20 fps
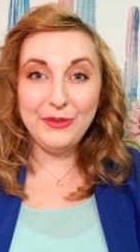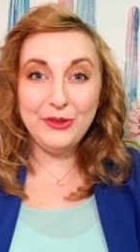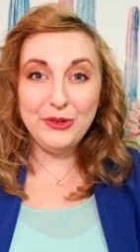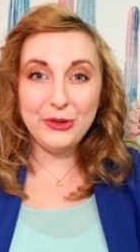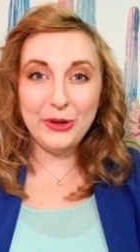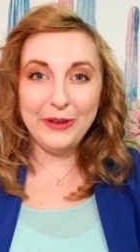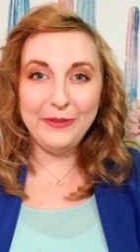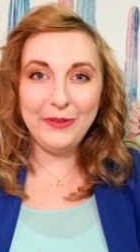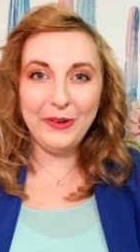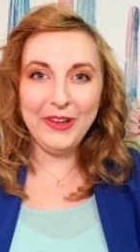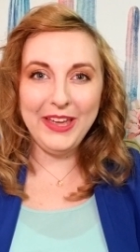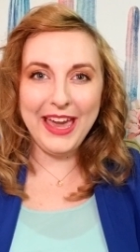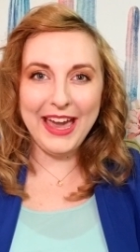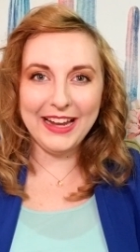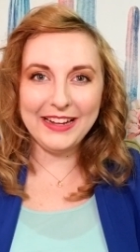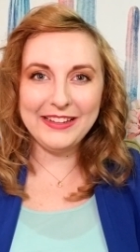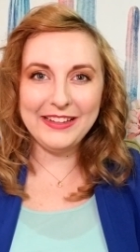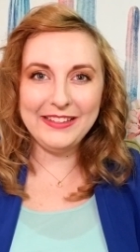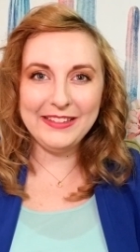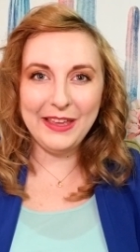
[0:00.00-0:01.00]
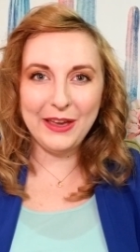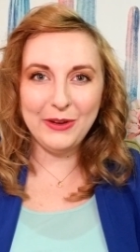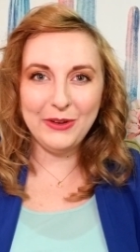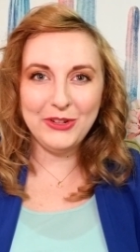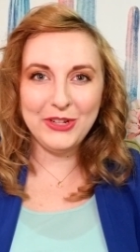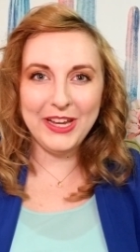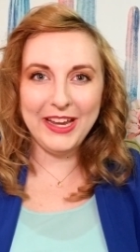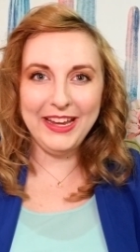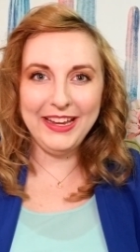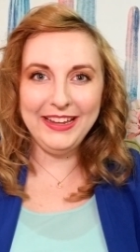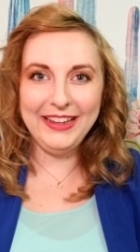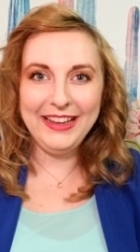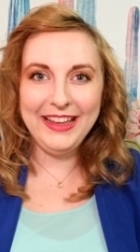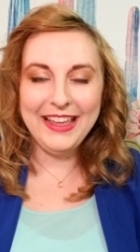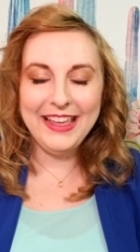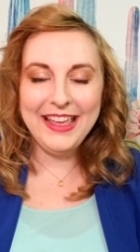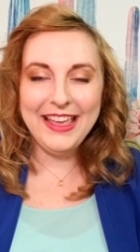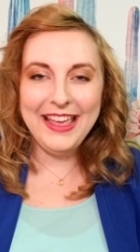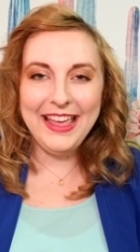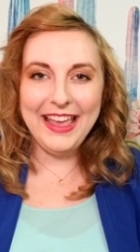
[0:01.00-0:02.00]
Joyful Cactus Coaching,
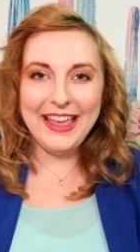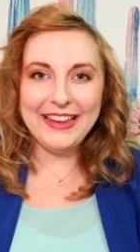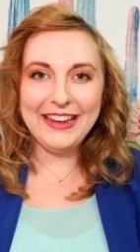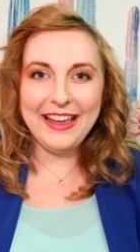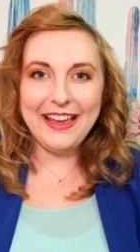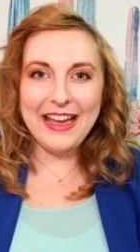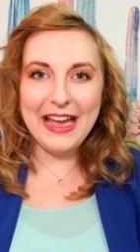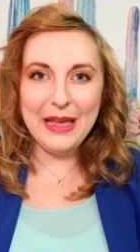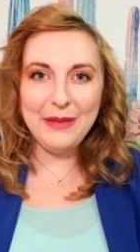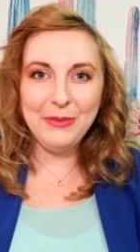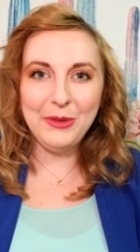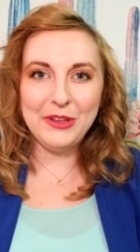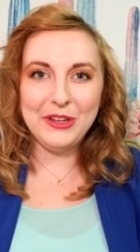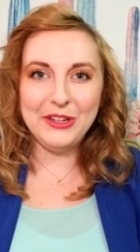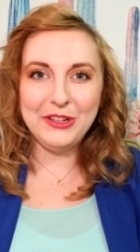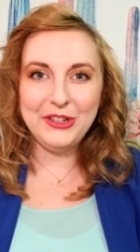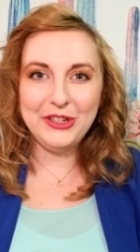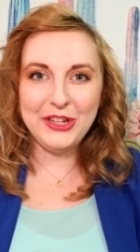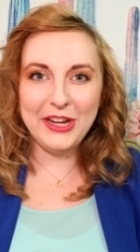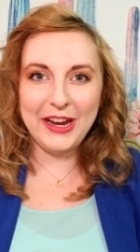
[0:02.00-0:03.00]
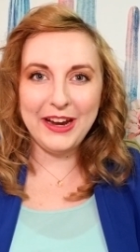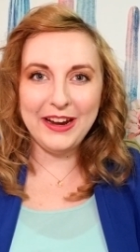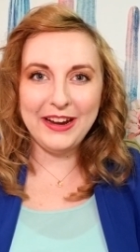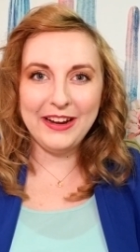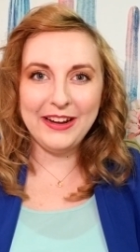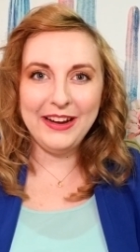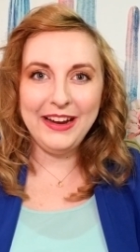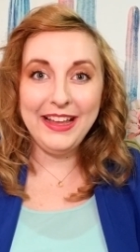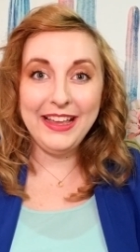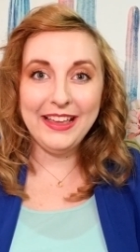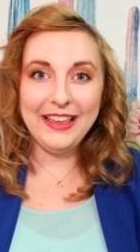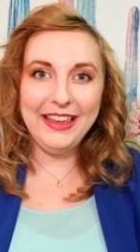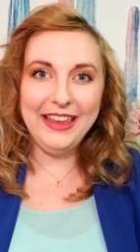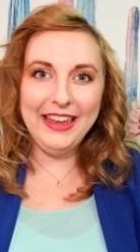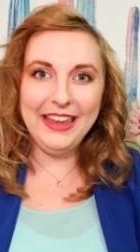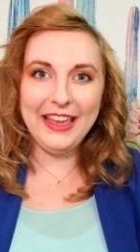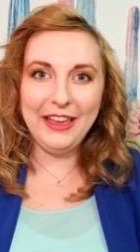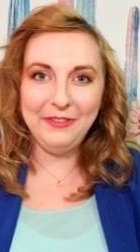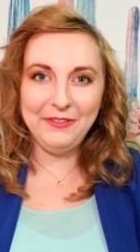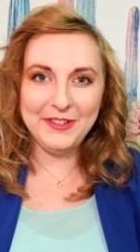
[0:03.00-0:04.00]
and I'm going to share
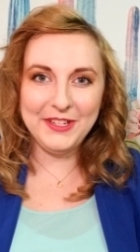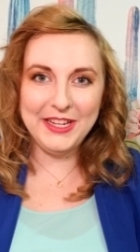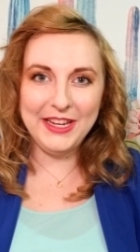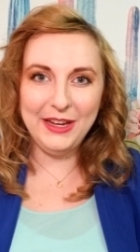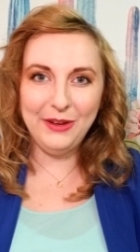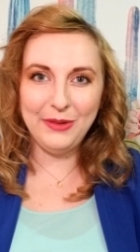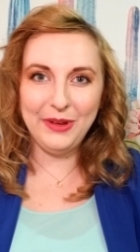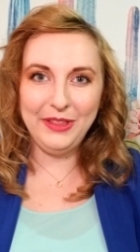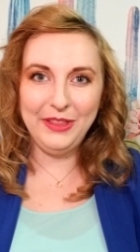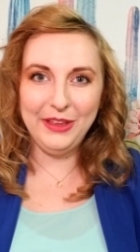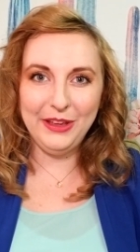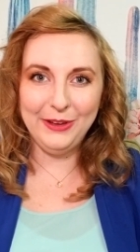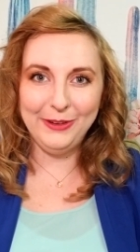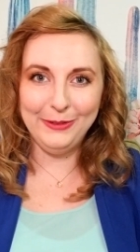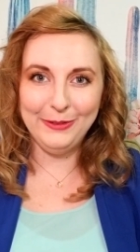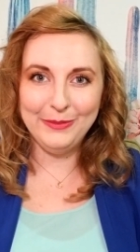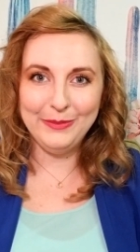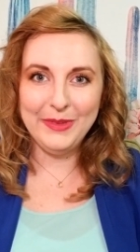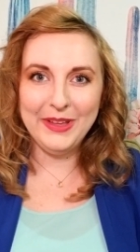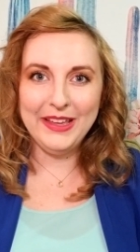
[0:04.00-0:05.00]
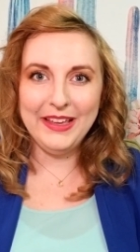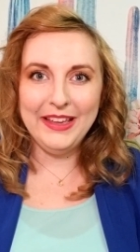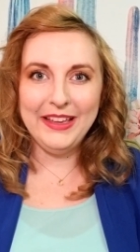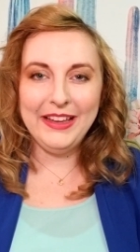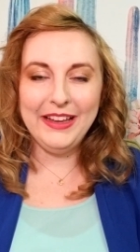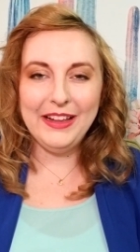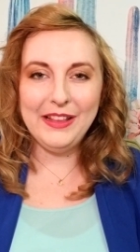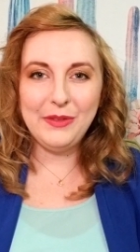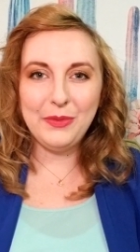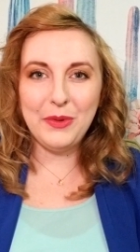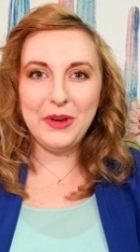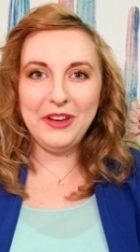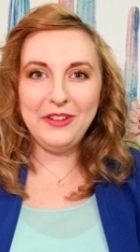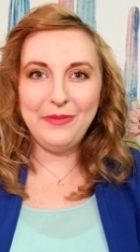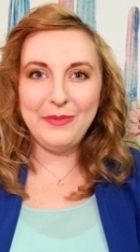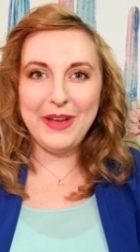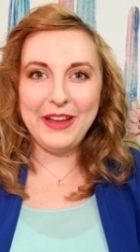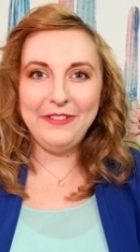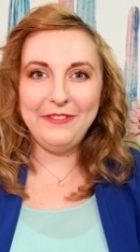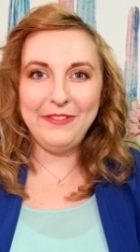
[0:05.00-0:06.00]
EFT with you. It's one
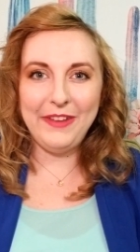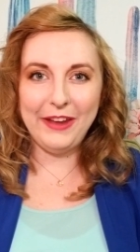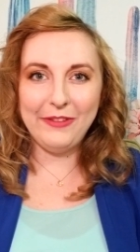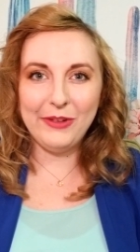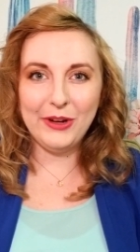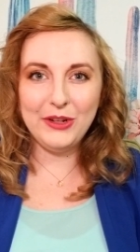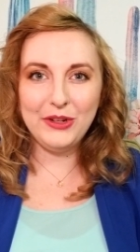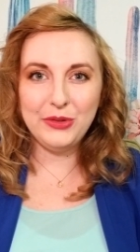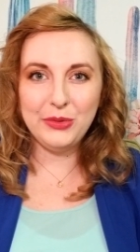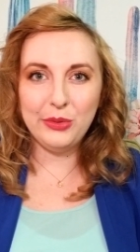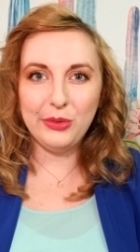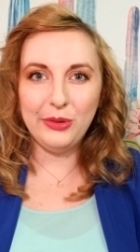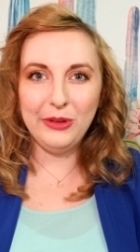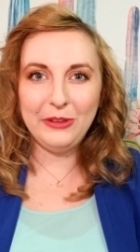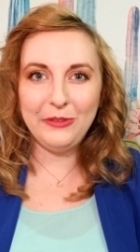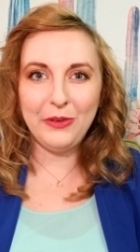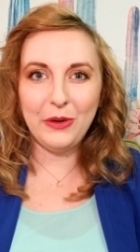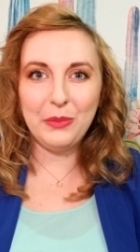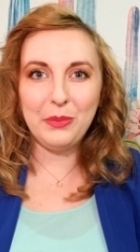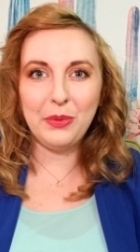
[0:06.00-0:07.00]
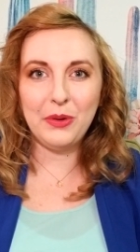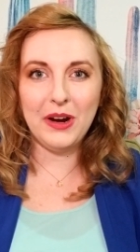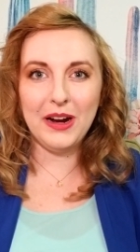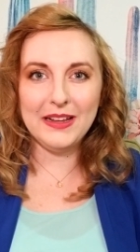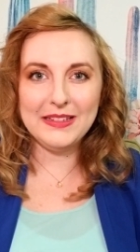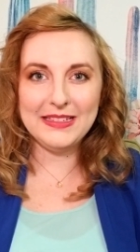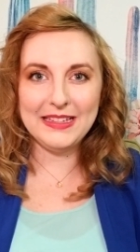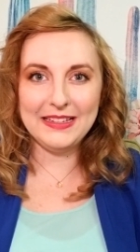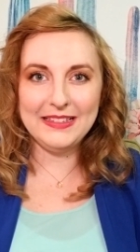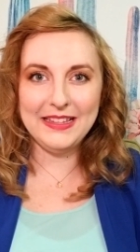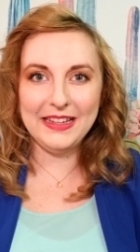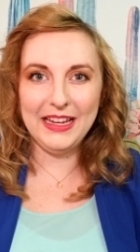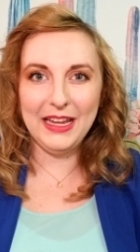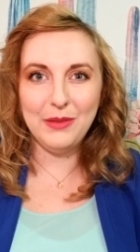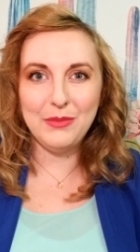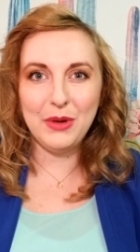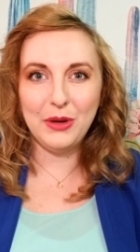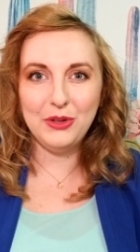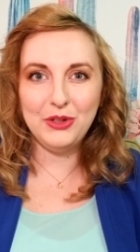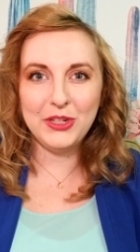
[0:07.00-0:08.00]
of my favorite tools for processing
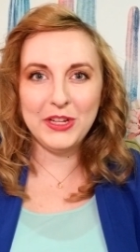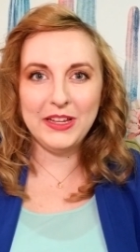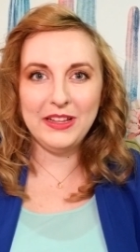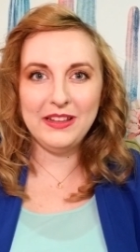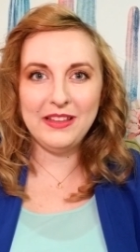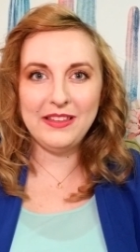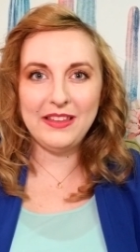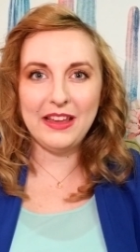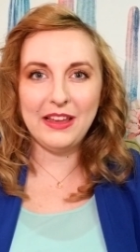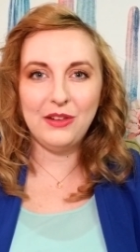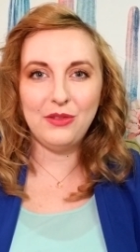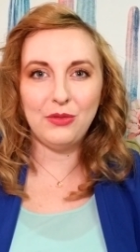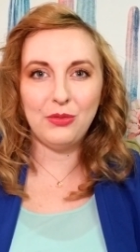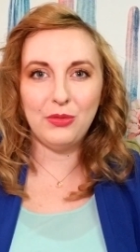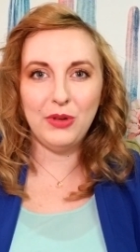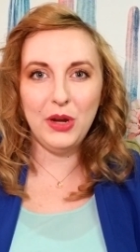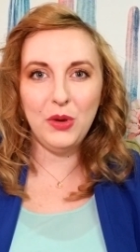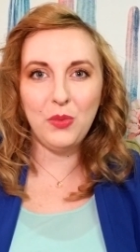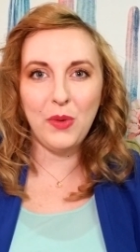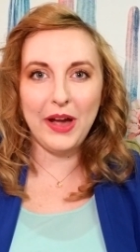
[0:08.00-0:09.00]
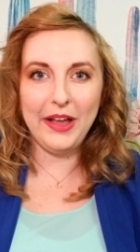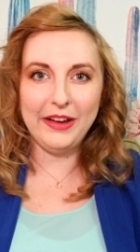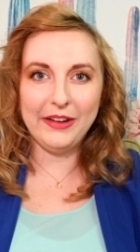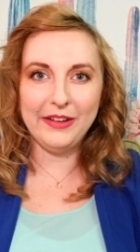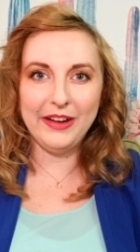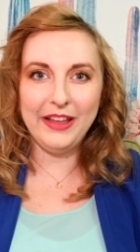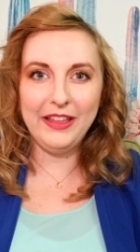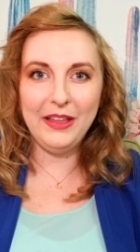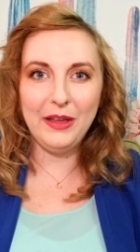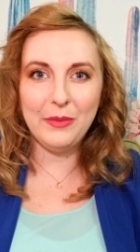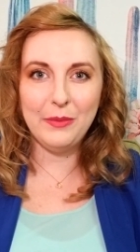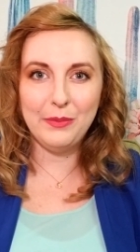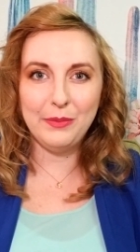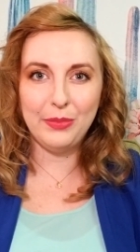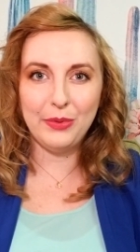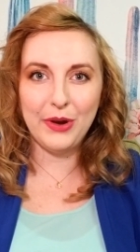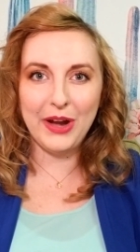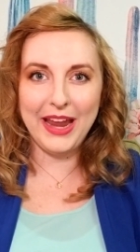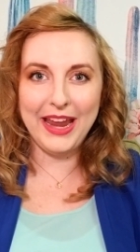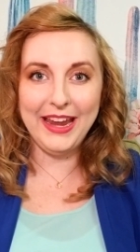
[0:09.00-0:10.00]
emotions and rewiring
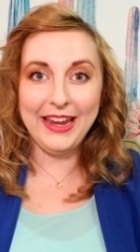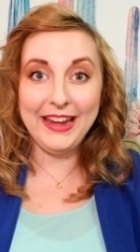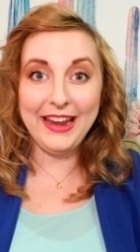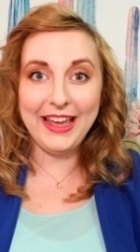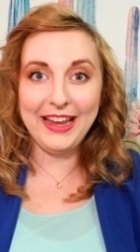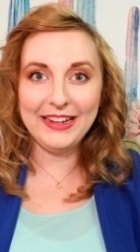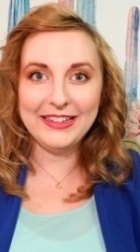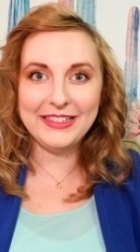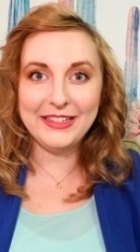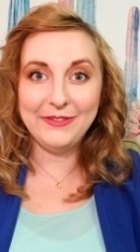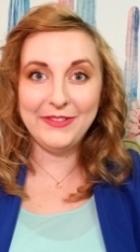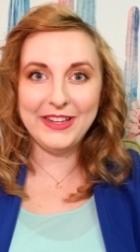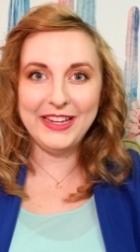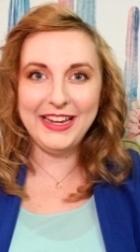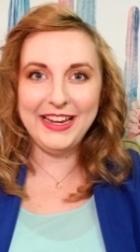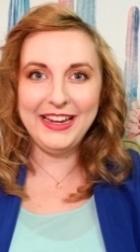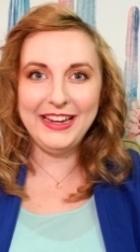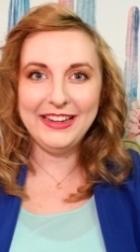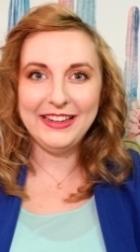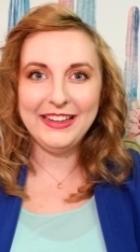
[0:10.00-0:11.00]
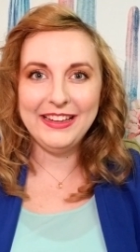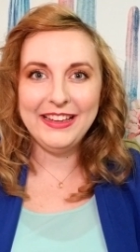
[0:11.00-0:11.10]
brain activity